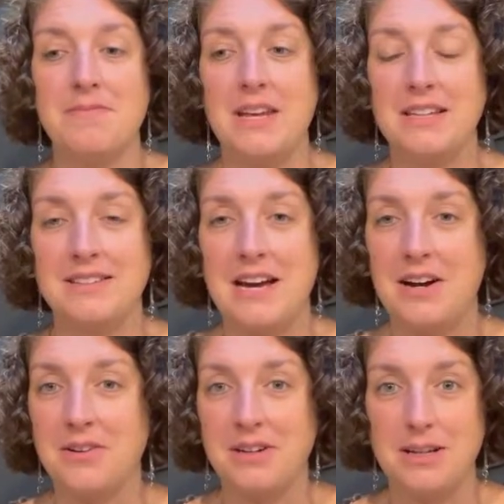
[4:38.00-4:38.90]
it's
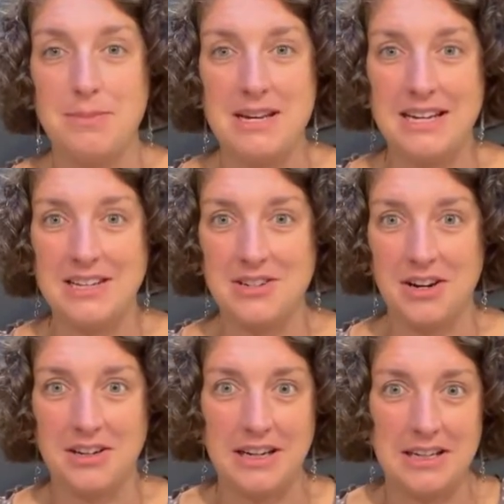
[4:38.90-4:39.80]
now going to be getting
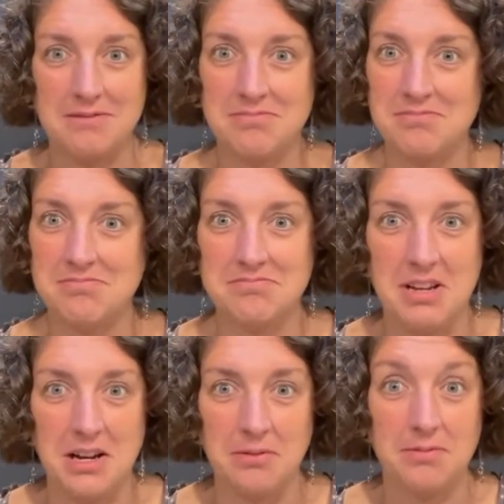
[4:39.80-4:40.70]
dark at
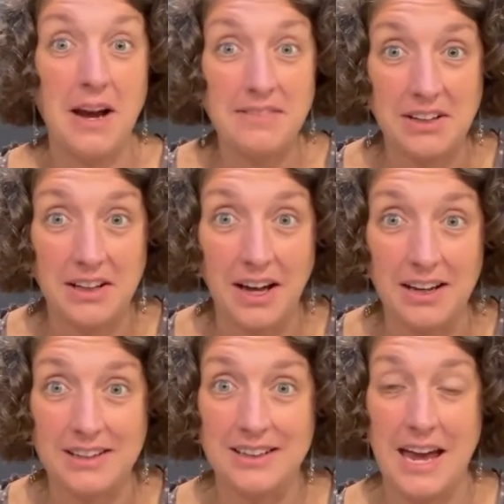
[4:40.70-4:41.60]
5
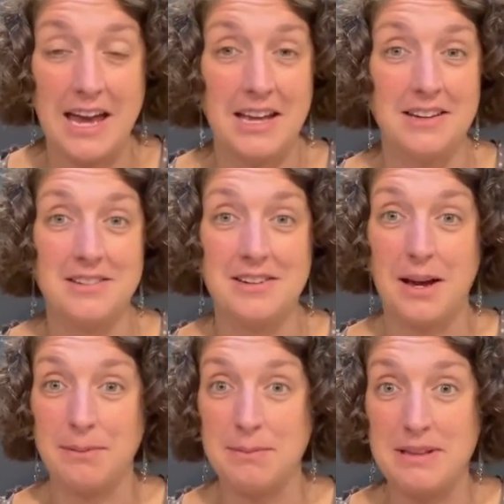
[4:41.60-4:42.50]
o'clock, and
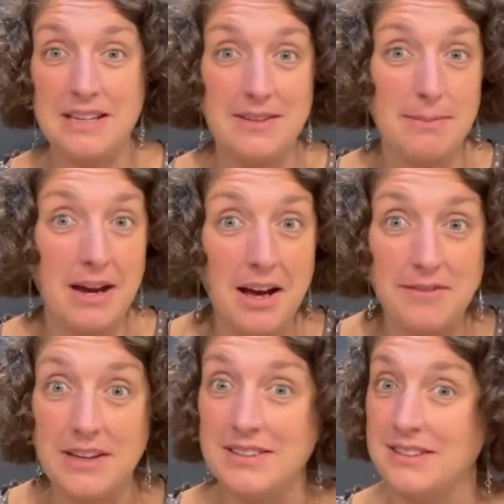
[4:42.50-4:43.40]
I'm going to be leaving my
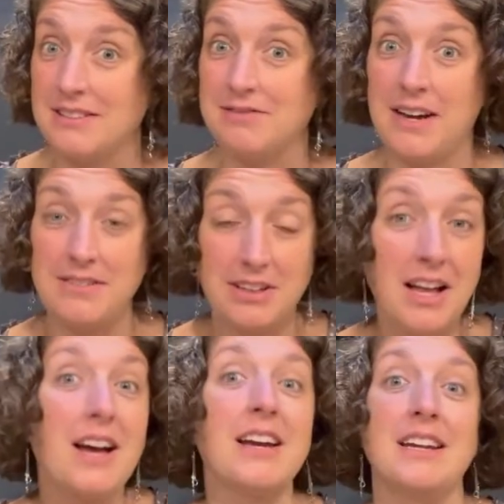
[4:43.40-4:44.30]
office at 5
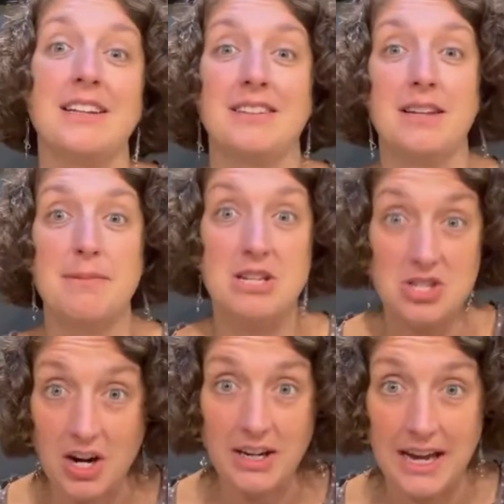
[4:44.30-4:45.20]
o'clock, and it's going to be
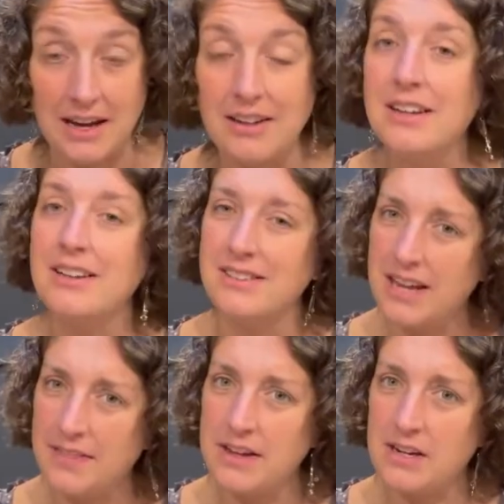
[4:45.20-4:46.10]
dark out. It's
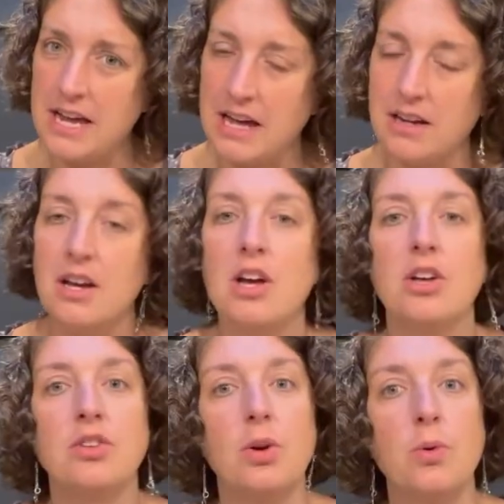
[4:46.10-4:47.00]
not there yet.
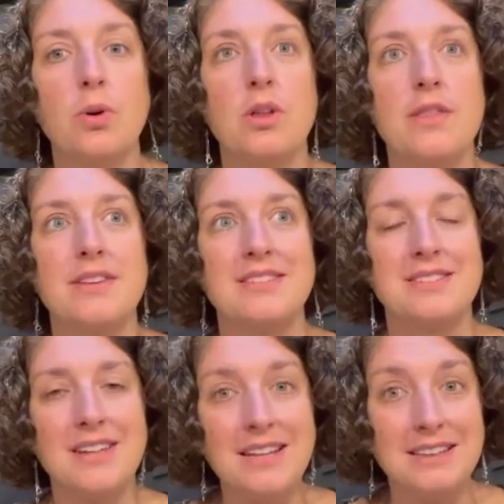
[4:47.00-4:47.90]
So the
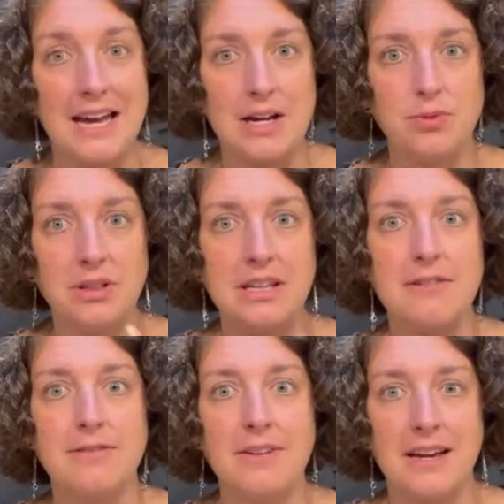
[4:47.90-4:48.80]
sunlight really
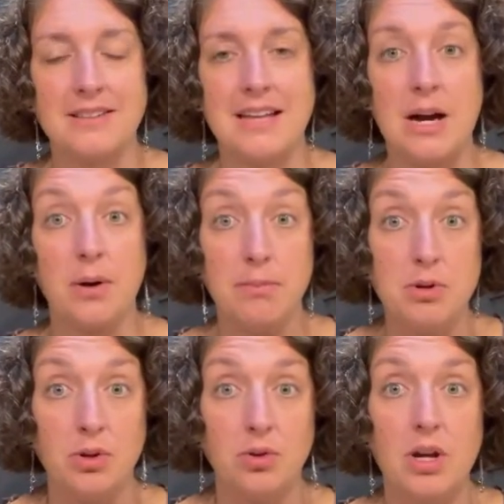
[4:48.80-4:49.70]
affects our
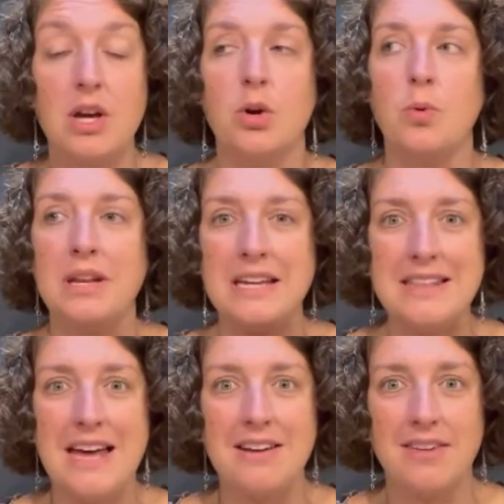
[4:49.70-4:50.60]
mood. We need
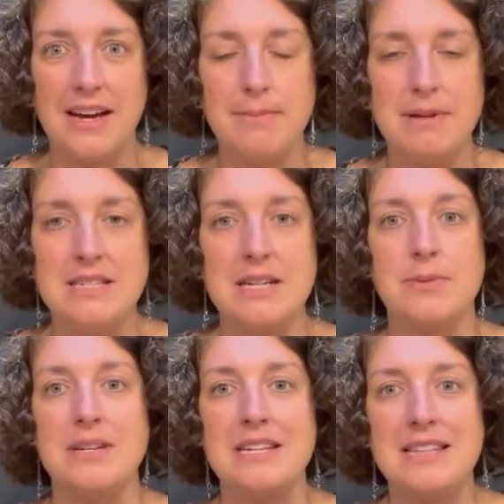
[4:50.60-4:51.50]
that vitamin D.
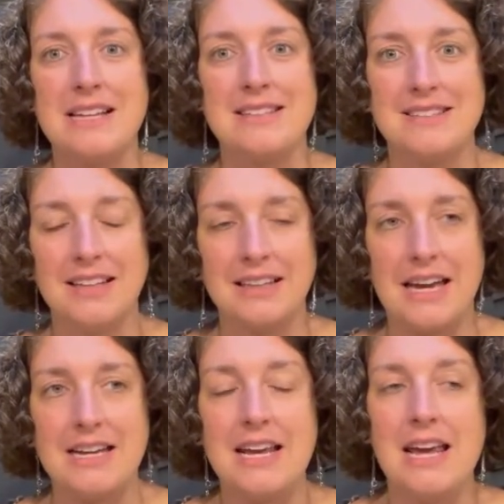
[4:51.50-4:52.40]
We need that
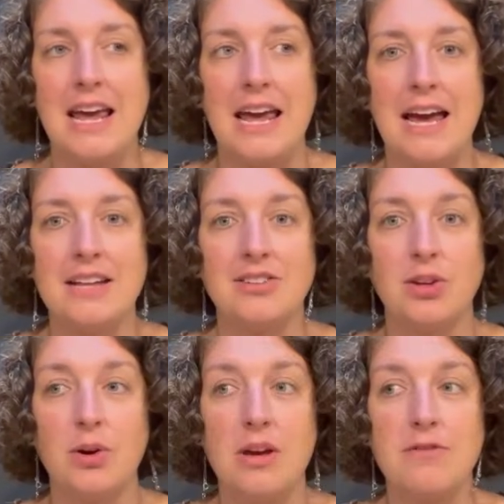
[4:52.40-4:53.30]
sunlight. And
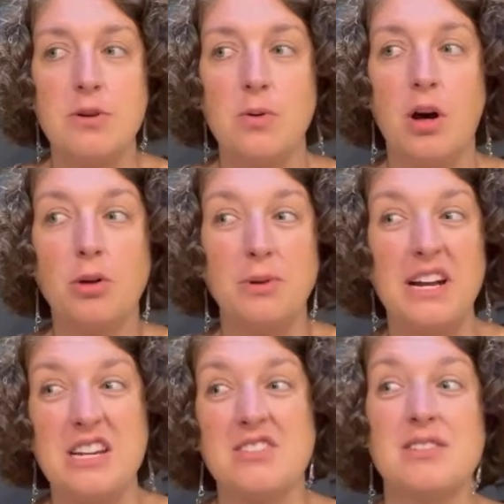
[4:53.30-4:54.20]
so if you
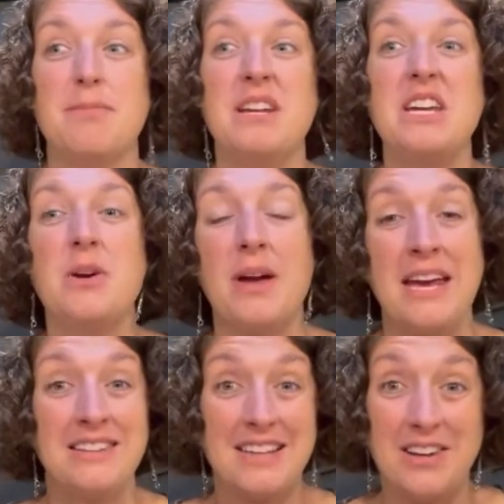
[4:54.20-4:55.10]
already are somebody who
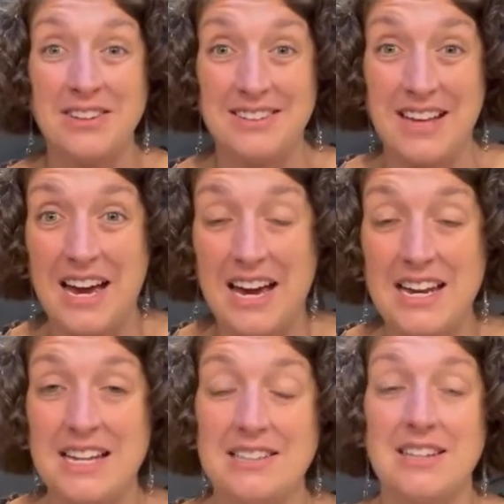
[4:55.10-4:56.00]
hangs out
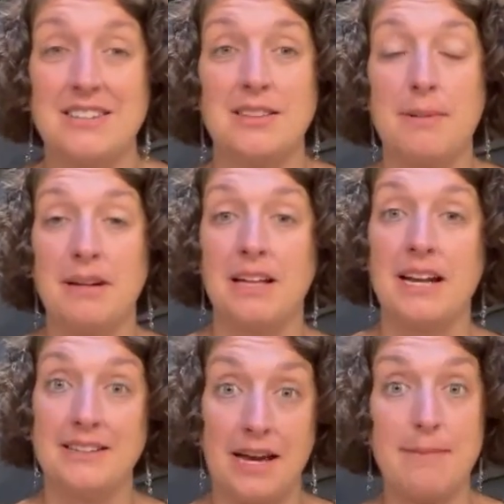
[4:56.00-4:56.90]
inside and doesn't spend a
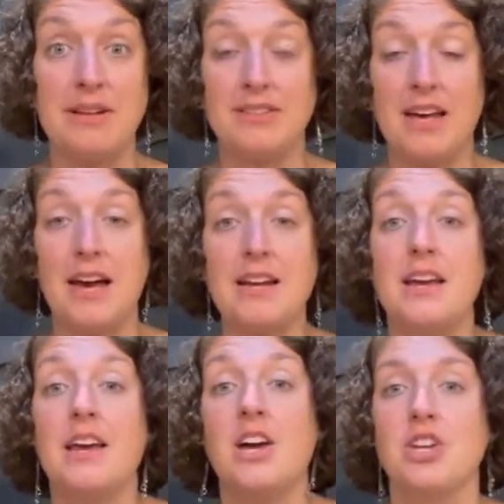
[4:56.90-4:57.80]
lot of time outside,
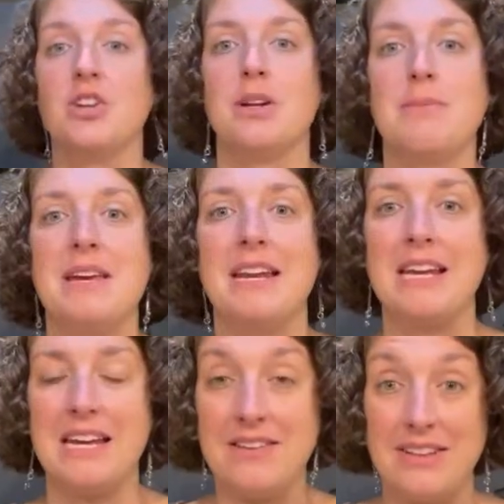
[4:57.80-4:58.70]
you're going to be
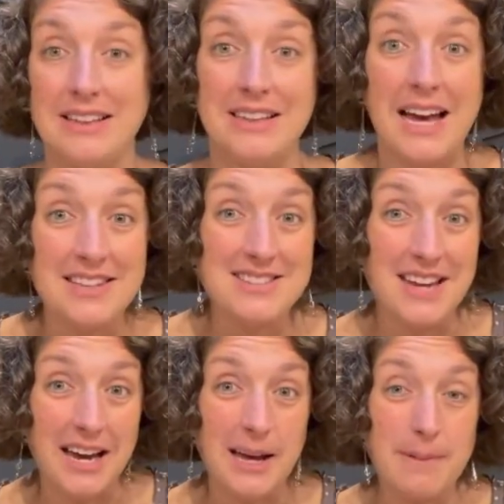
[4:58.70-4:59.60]
getting even less
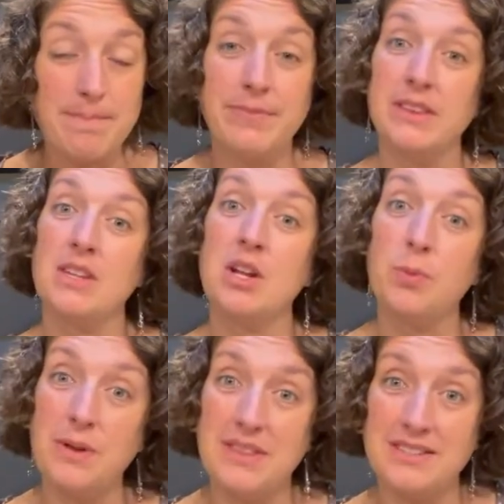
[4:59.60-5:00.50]
time,
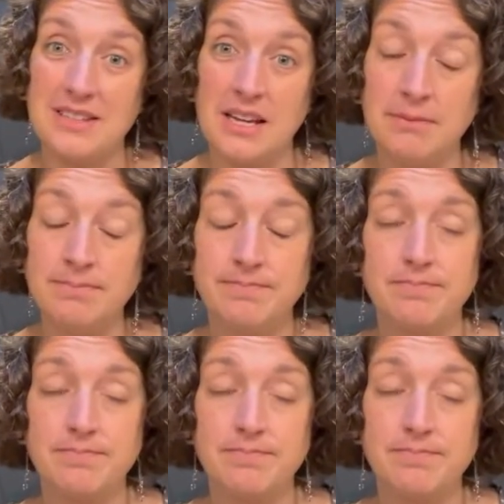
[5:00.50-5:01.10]
with the sun.